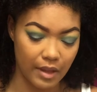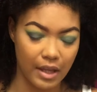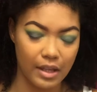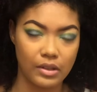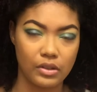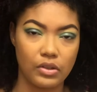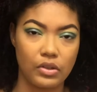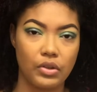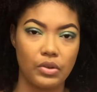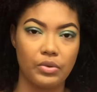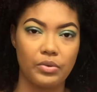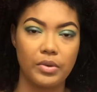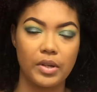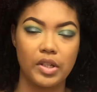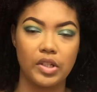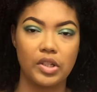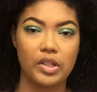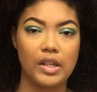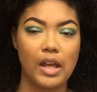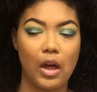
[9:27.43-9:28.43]
And two,
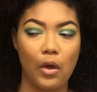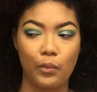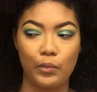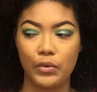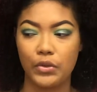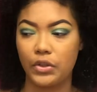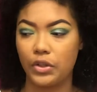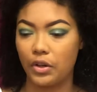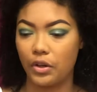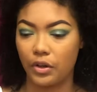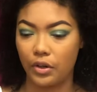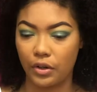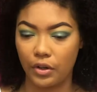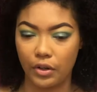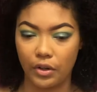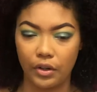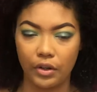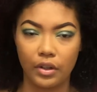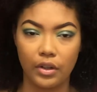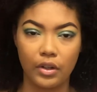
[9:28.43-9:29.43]
it just helps
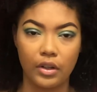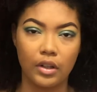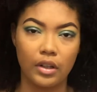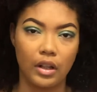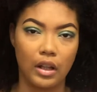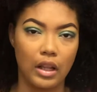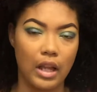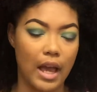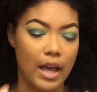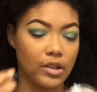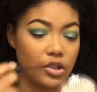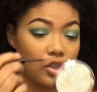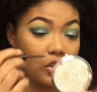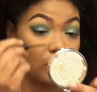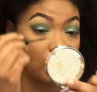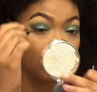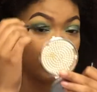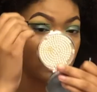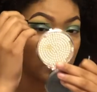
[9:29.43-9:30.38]
your lashes